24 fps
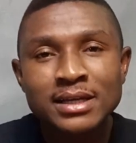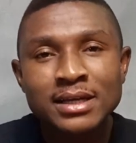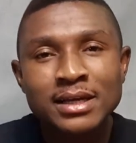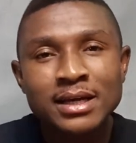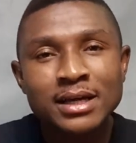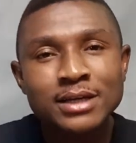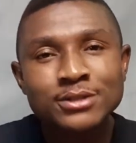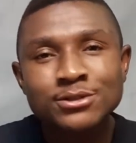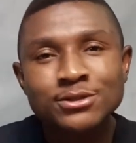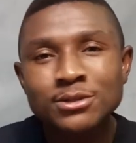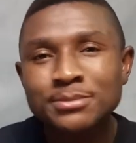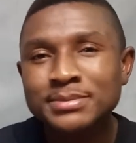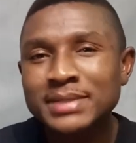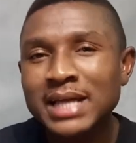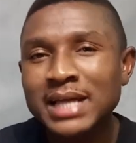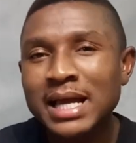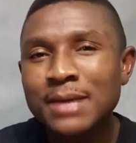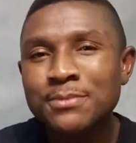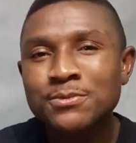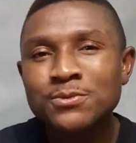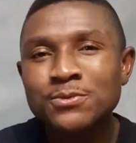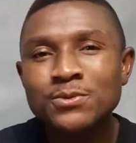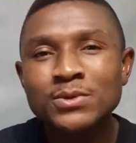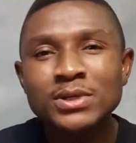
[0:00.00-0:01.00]
And
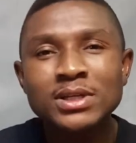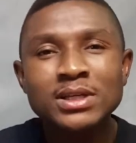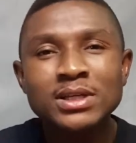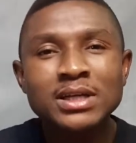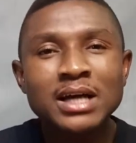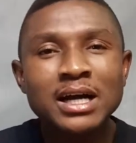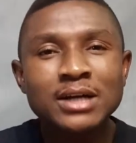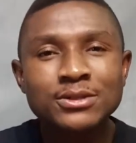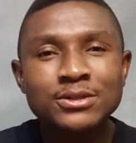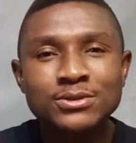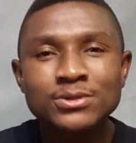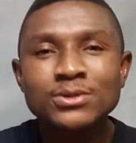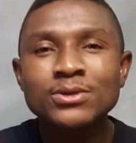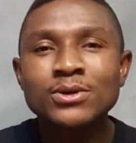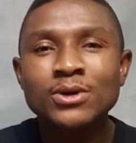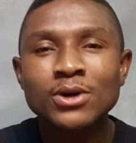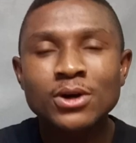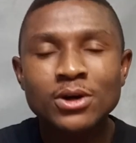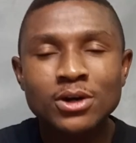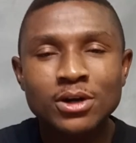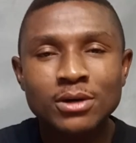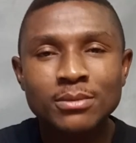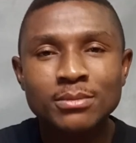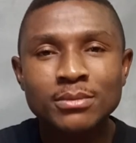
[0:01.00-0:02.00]
sometimes we are so
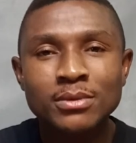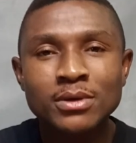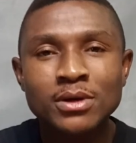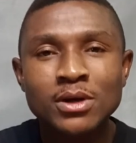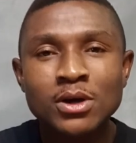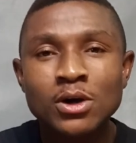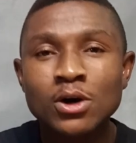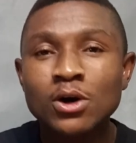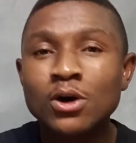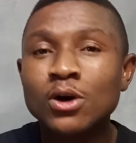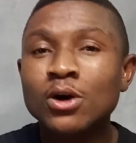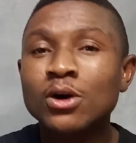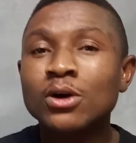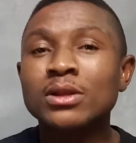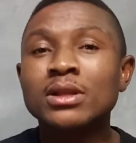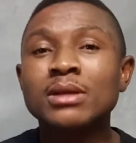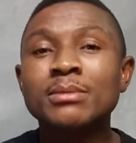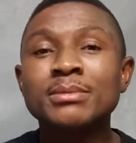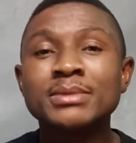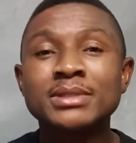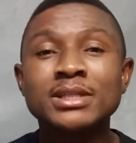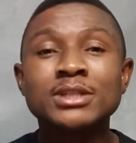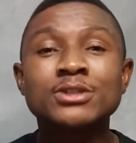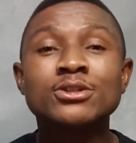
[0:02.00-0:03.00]
caught up Or let
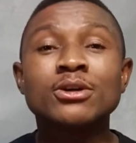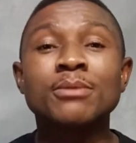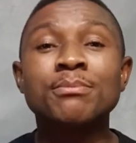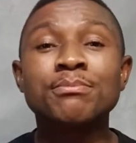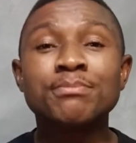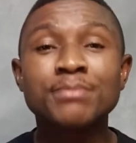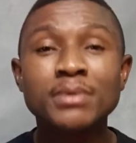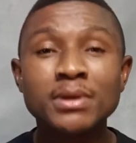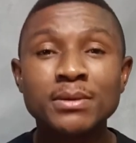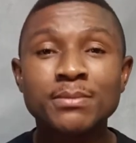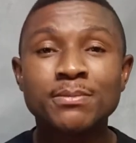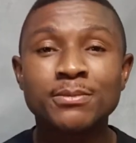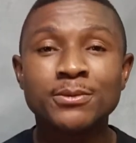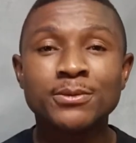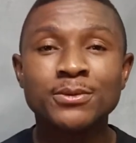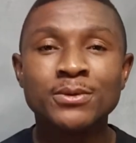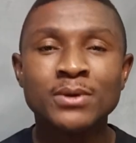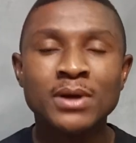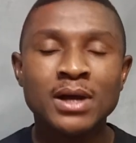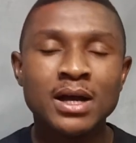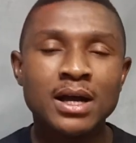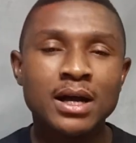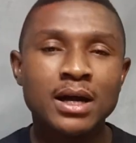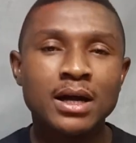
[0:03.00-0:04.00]
me say, some people
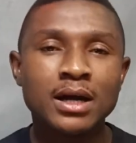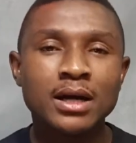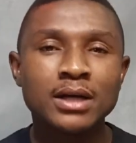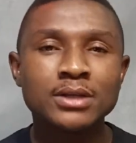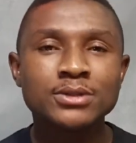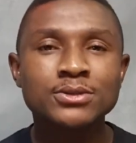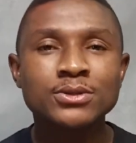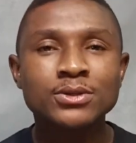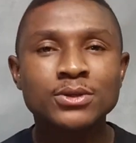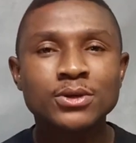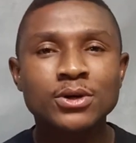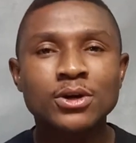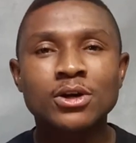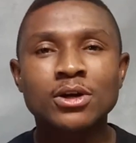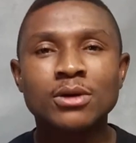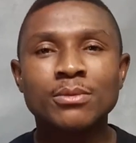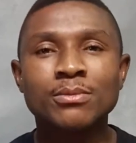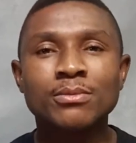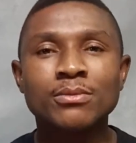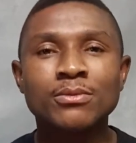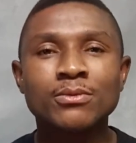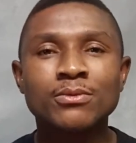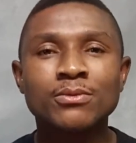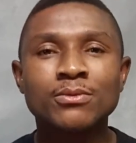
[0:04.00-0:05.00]
are so caught
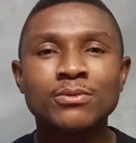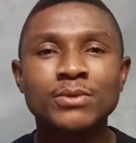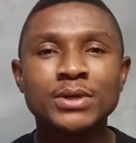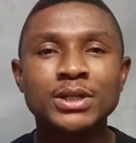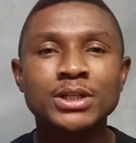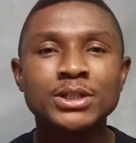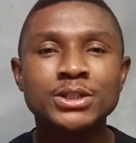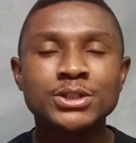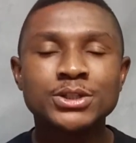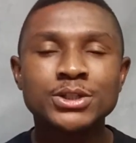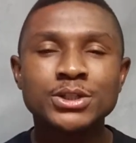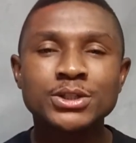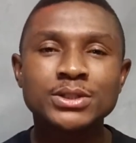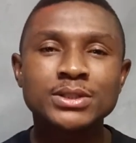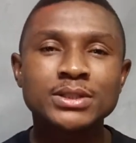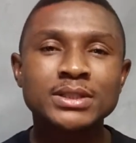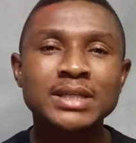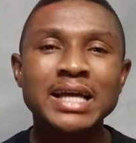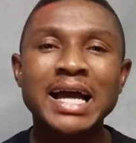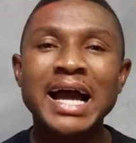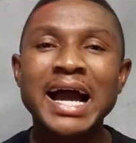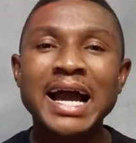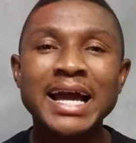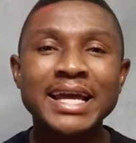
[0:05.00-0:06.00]
up with just
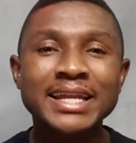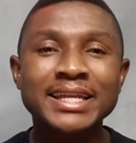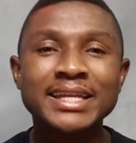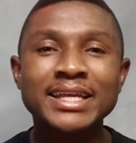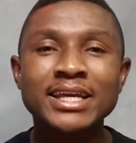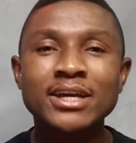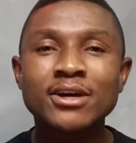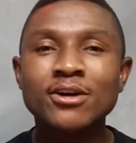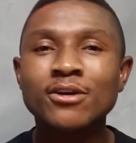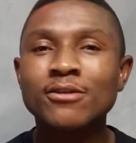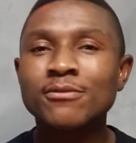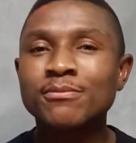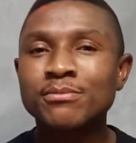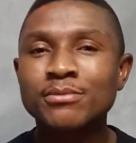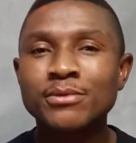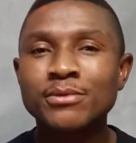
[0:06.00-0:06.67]
the idea of